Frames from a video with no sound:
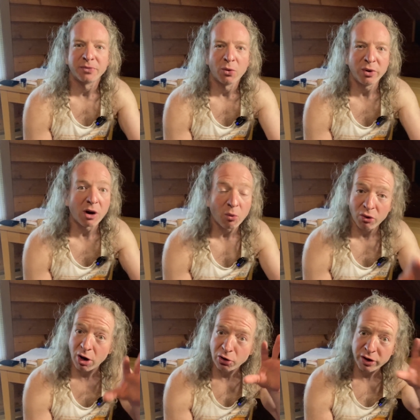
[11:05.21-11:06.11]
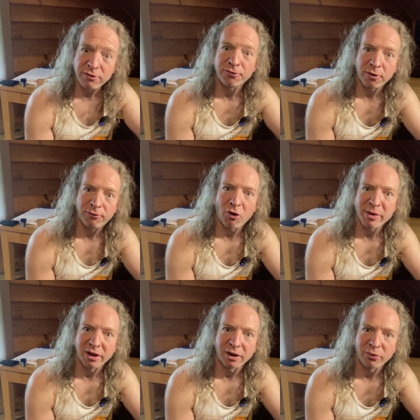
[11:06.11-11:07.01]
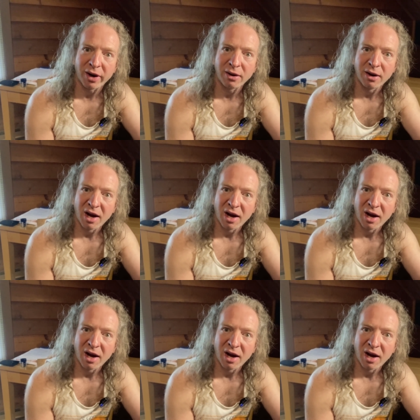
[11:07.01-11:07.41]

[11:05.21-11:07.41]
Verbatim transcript: We all, we're all looking for a formula, right?